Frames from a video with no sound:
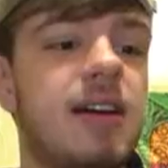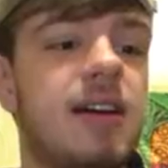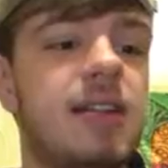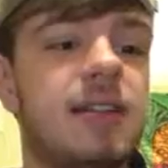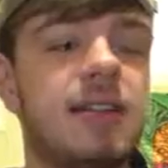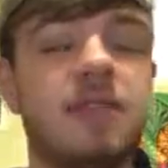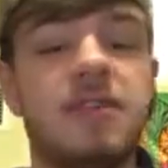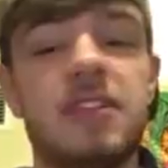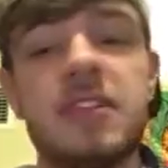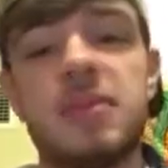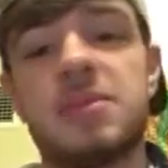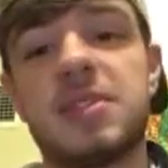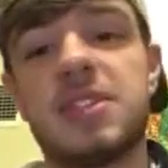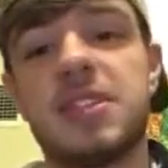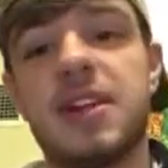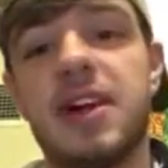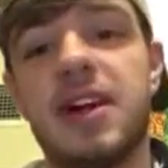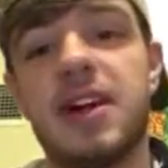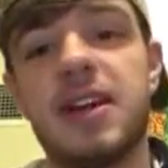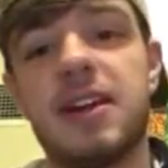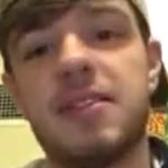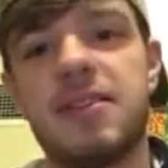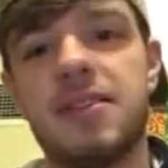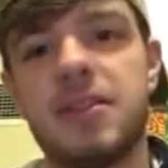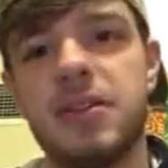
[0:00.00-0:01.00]
On the flip
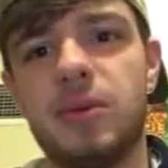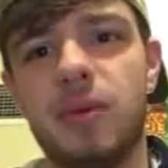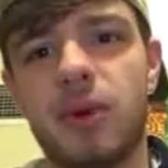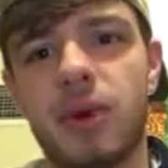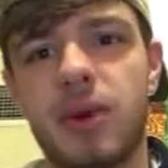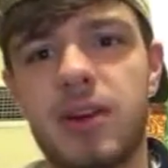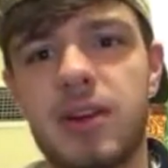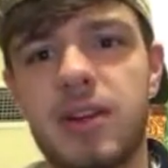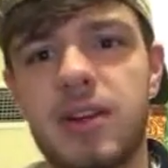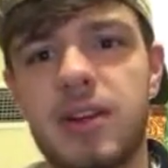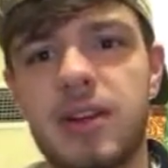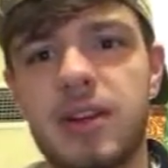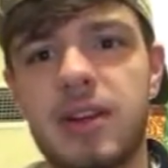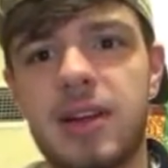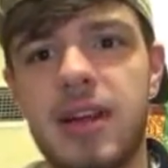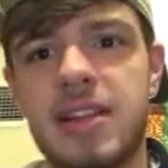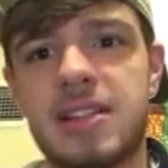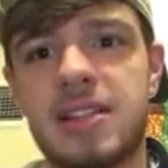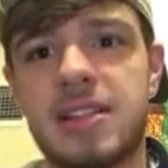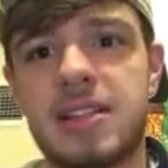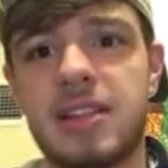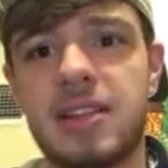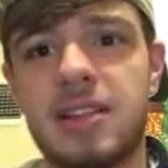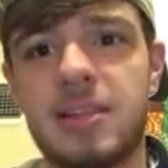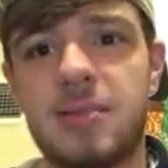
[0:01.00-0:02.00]
side, if you work
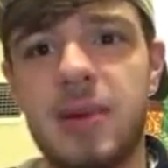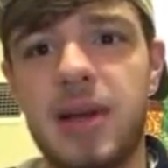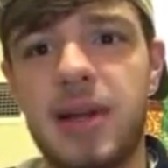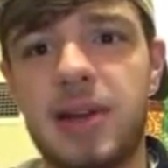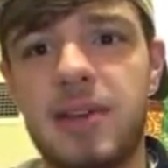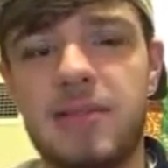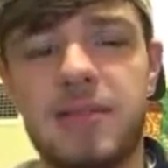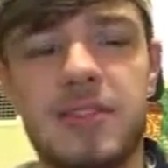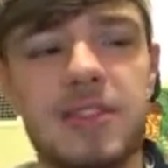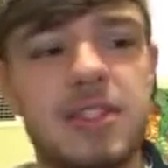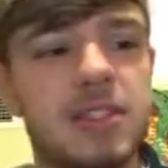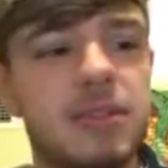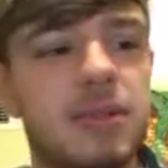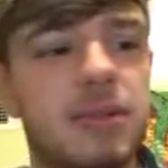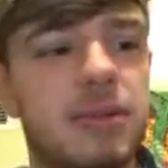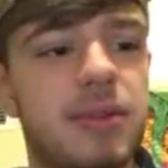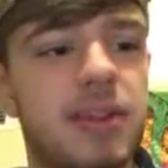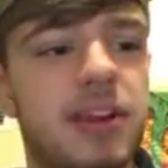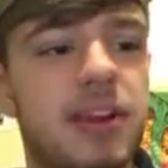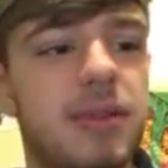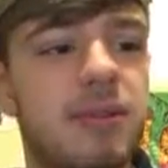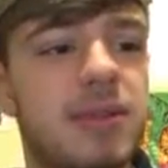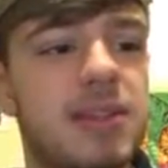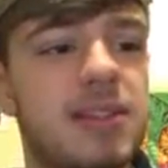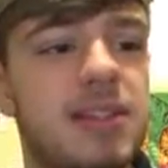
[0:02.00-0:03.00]
as an independent physical
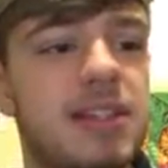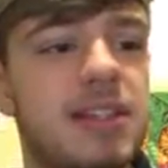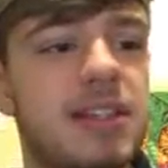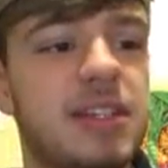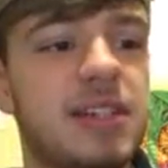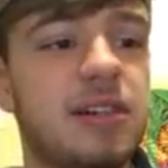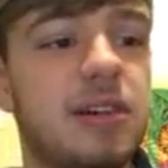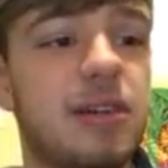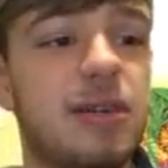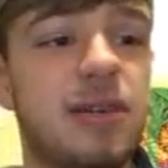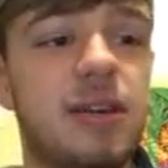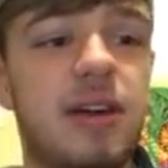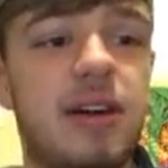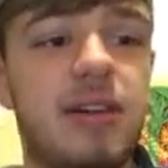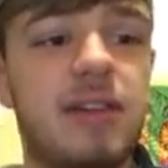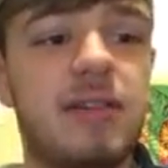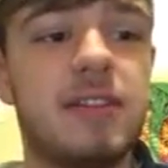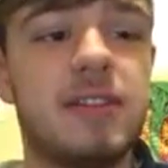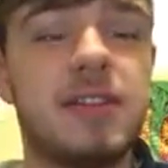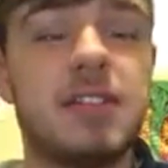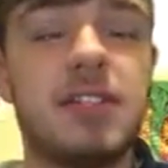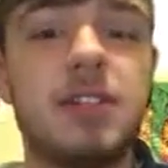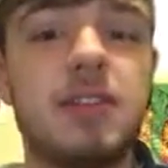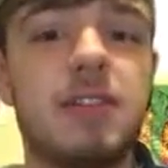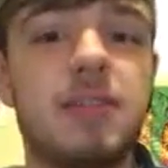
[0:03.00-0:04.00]
therapist in your own
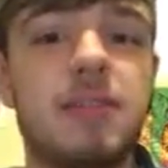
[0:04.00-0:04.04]
office,